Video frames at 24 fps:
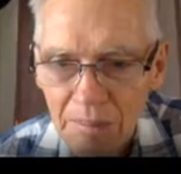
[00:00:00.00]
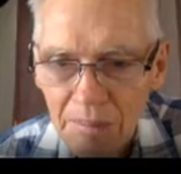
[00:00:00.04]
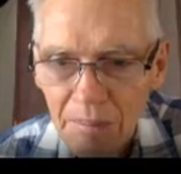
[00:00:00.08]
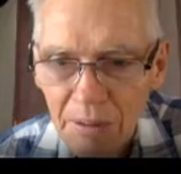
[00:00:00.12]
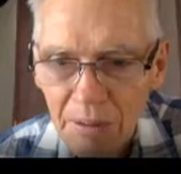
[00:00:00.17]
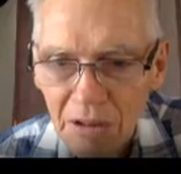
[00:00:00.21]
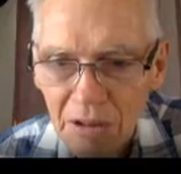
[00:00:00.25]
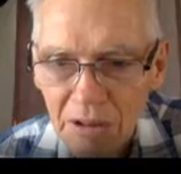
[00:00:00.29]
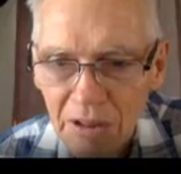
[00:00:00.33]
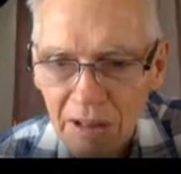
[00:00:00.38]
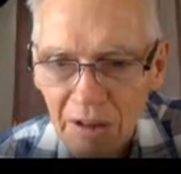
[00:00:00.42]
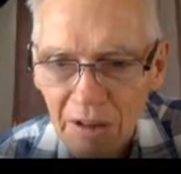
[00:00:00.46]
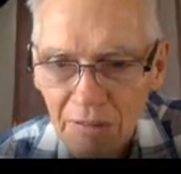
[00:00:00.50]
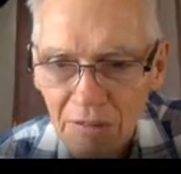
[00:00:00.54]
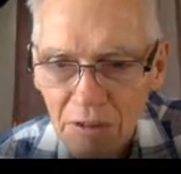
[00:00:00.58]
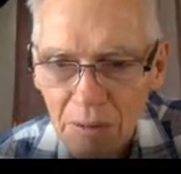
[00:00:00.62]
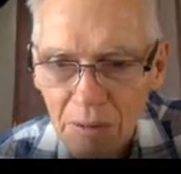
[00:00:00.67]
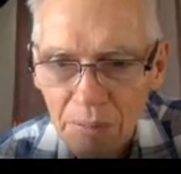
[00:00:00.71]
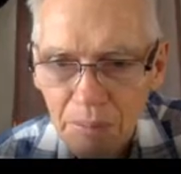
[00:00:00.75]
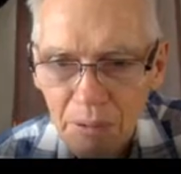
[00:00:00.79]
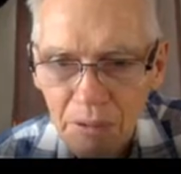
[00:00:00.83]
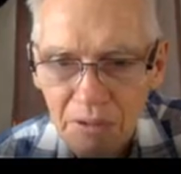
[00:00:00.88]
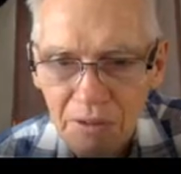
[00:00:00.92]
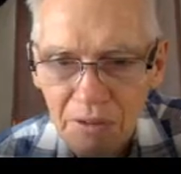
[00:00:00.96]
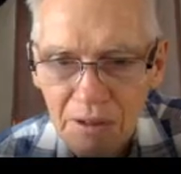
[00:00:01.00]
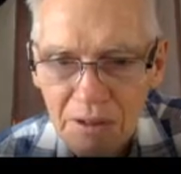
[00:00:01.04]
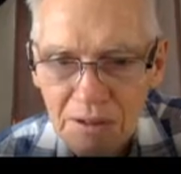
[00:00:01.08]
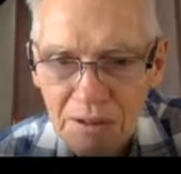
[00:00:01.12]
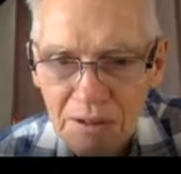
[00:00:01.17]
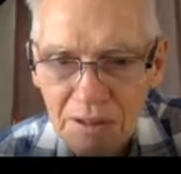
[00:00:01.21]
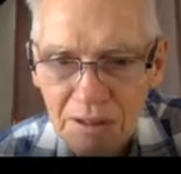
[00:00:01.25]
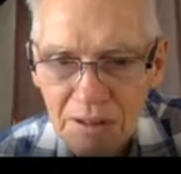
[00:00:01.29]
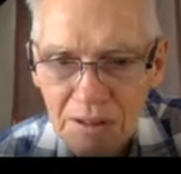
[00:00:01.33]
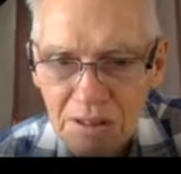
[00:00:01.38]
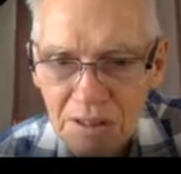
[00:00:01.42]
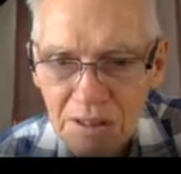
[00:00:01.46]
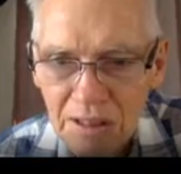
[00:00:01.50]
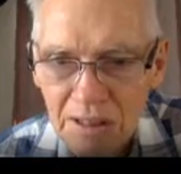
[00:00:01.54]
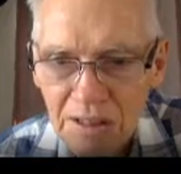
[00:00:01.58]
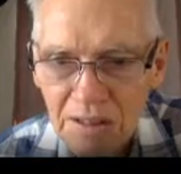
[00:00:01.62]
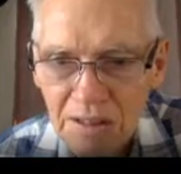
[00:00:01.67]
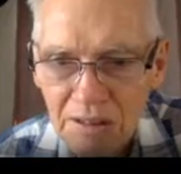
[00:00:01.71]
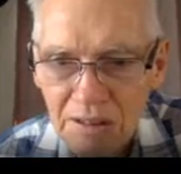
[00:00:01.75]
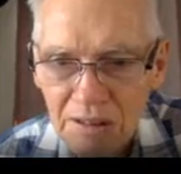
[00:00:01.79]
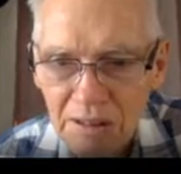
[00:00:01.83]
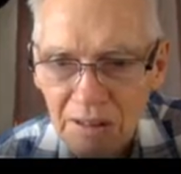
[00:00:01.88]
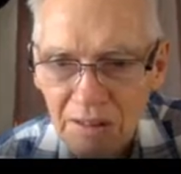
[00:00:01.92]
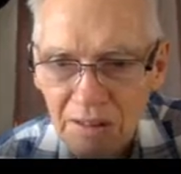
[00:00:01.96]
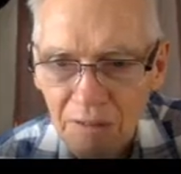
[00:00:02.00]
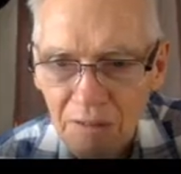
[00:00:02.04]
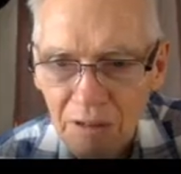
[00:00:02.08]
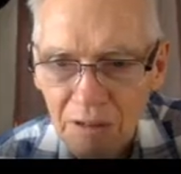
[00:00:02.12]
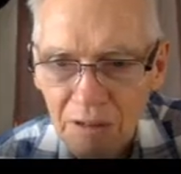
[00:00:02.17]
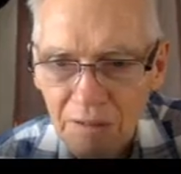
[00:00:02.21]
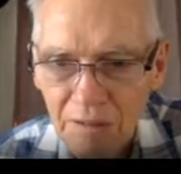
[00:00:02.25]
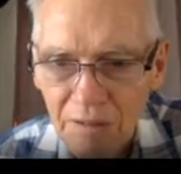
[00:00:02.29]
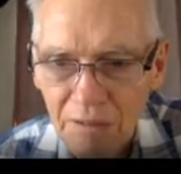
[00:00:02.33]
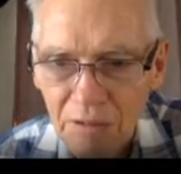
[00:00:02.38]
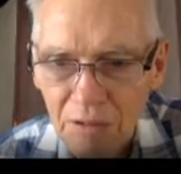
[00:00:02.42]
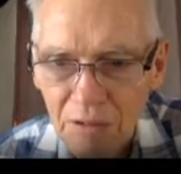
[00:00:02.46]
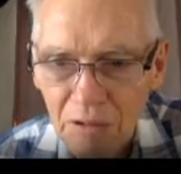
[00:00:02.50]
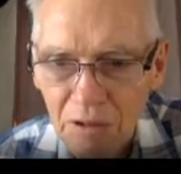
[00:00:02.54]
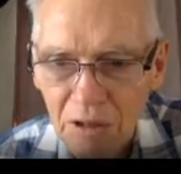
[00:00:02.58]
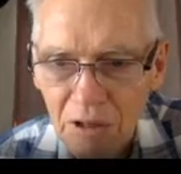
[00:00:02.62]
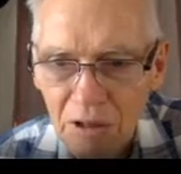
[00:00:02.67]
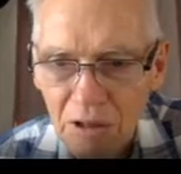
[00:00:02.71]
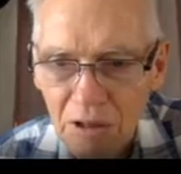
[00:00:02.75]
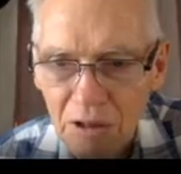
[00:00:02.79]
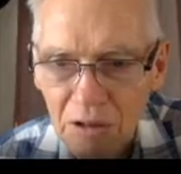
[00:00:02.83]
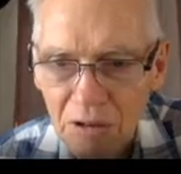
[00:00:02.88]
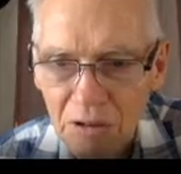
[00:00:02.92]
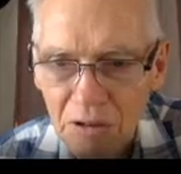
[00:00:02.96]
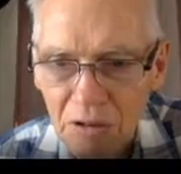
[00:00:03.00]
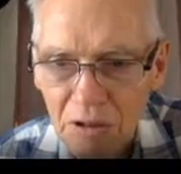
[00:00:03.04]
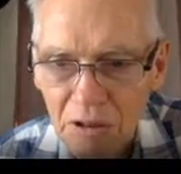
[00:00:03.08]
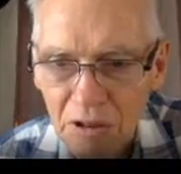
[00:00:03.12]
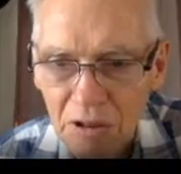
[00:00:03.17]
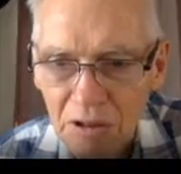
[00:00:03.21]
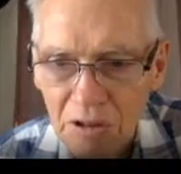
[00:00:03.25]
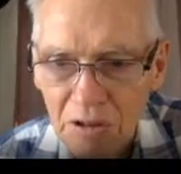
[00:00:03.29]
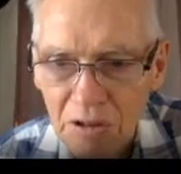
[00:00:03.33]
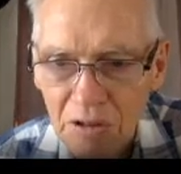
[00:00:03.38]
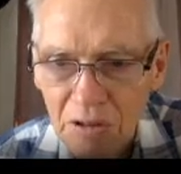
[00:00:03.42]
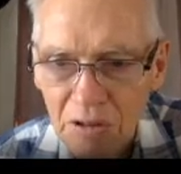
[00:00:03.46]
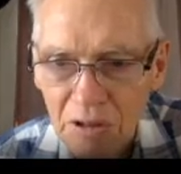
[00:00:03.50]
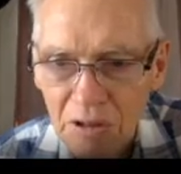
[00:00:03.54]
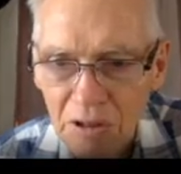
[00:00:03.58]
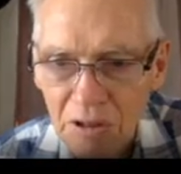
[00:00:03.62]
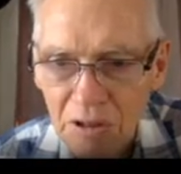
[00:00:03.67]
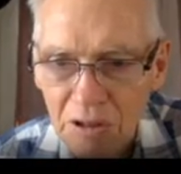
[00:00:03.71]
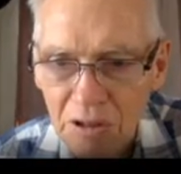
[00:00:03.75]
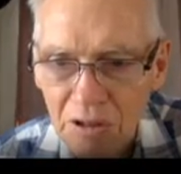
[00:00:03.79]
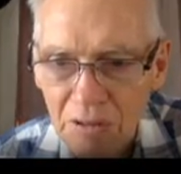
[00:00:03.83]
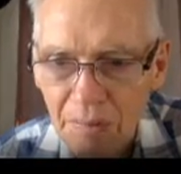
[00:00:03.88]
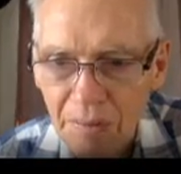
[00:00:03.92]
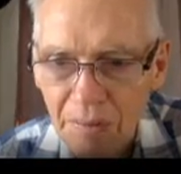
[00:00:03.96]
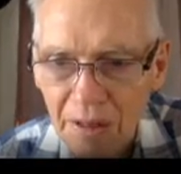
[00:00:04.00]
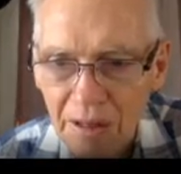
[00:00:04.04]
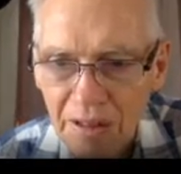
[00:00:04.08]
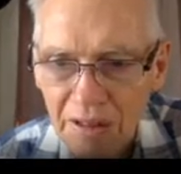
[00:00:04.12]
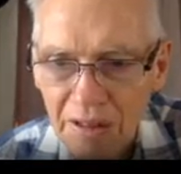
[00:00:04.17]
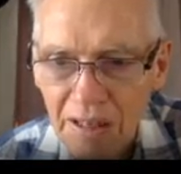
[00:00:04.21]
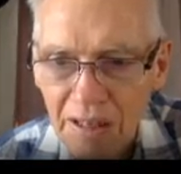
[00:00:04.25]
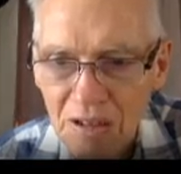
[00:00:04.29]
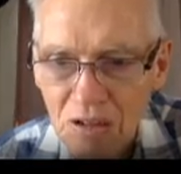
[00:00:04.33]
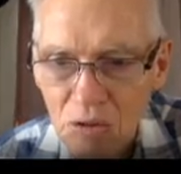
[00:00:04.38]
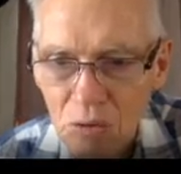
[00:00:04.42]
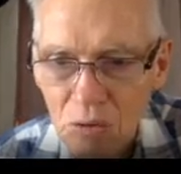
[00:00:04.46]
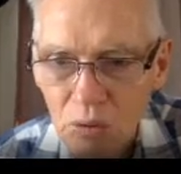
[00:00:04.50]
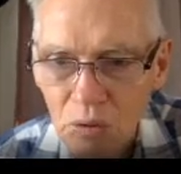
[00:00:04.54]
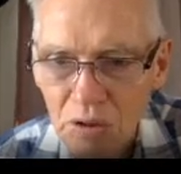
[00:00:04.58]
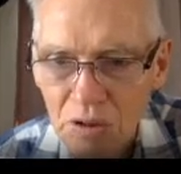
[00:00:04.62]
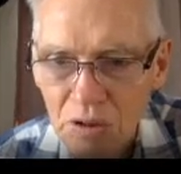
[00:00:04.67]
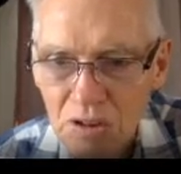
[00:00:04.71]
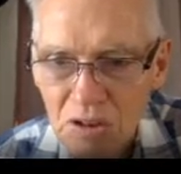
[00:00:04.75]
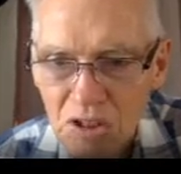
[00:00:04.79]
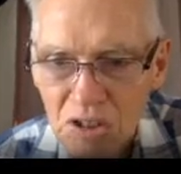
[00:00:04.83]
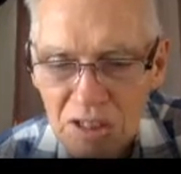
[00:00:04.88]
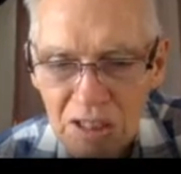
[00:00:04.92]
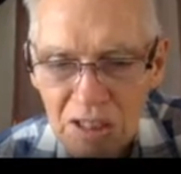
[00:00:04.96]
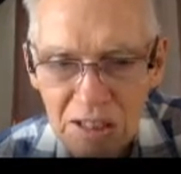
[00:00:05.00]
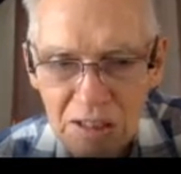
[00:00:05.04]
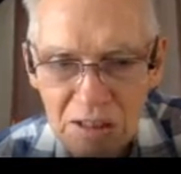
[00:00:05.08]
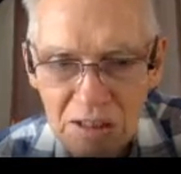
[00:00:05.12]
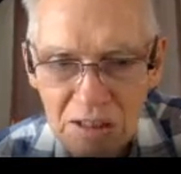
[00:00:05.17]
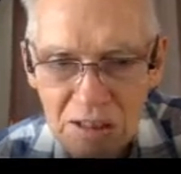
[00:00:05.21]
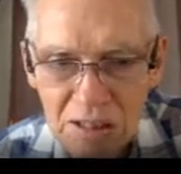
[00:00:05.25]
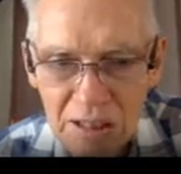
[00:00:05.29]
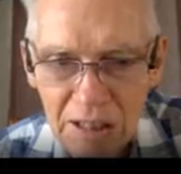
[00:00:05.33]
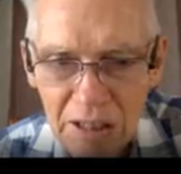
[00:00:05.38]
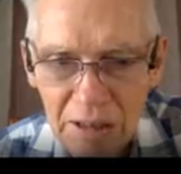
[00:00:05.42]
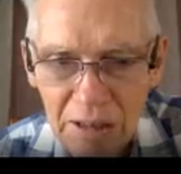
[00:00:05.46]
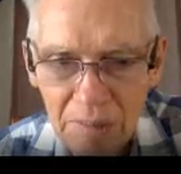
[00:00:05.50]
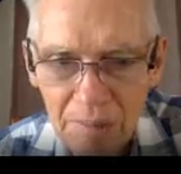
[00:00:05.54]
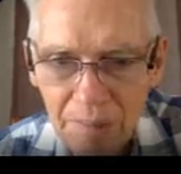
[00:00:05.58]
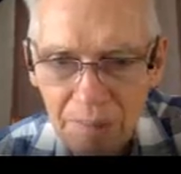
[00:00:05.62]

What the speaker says: but I'd have to put this in cents. I'd have 14000. That's all in cents now,